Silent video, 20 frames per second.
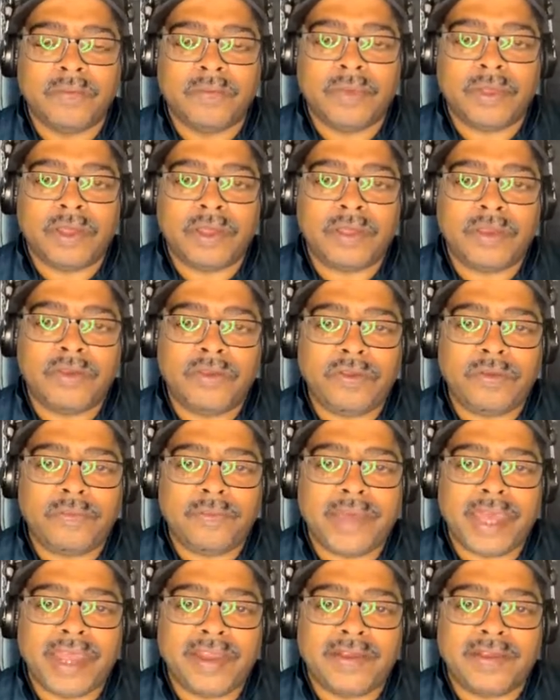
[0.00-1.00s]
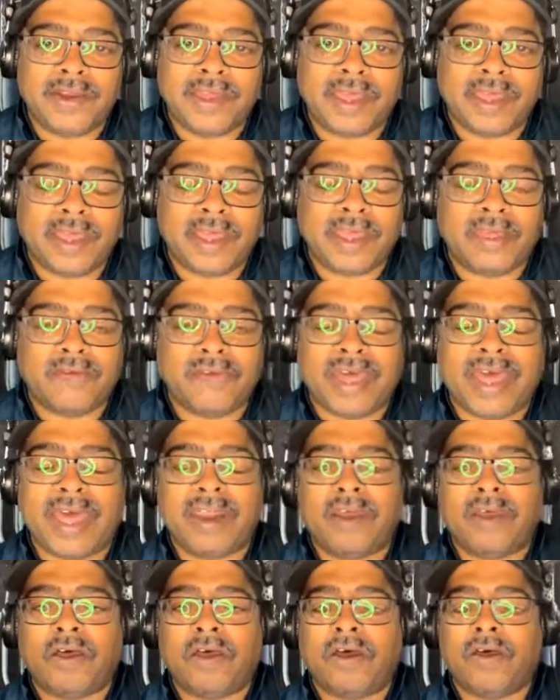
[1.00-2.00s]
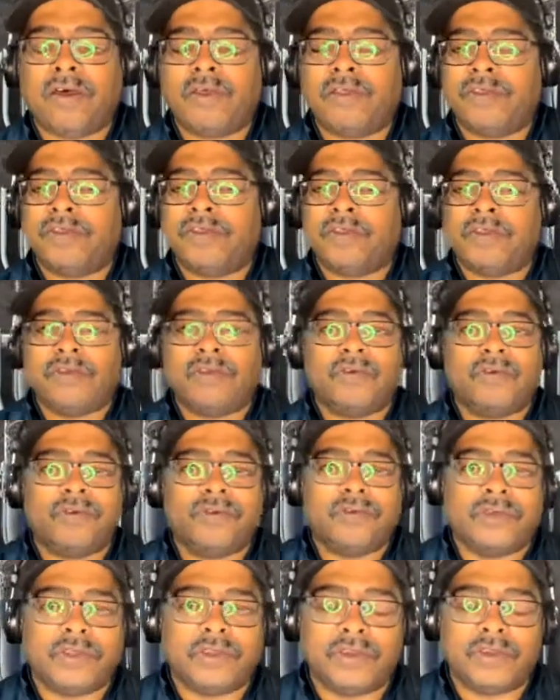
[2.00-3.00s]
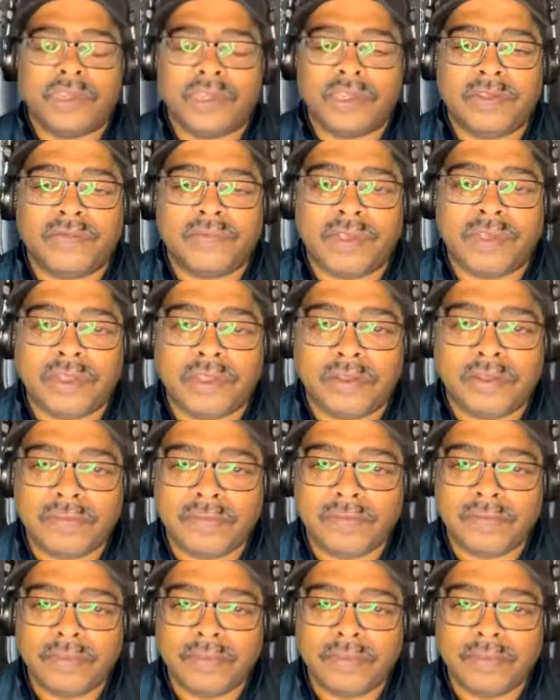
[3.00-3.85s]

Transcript: But could you imagine that out of all the shows on TV,